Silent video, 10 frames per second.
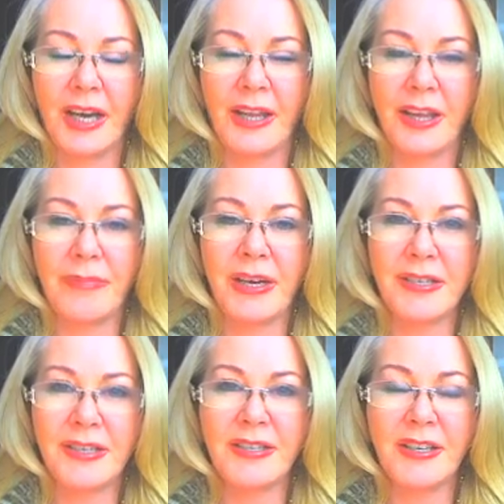Hi there,
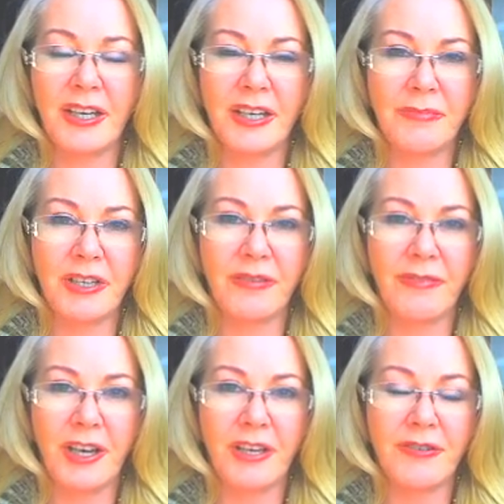Pisces. I'm
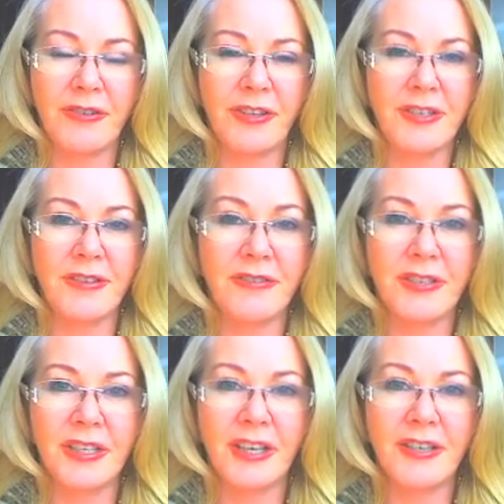Jennifer Angel. These are your
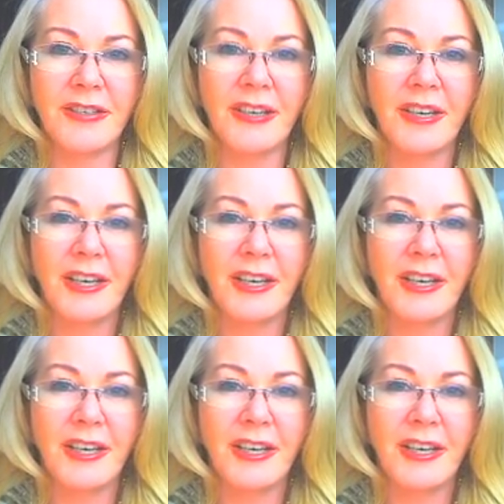stars.